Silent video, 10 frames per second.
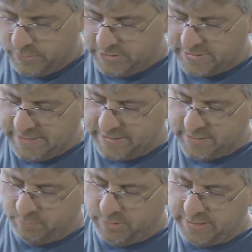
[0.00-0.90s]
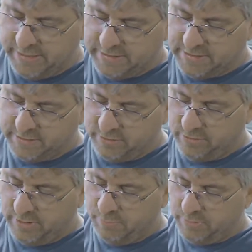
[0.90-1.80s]
It's got some plates, little
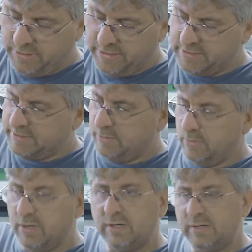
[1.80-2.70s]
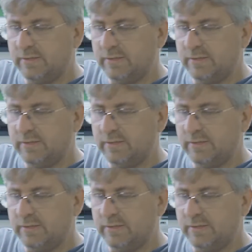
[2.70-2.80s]
green plates that work.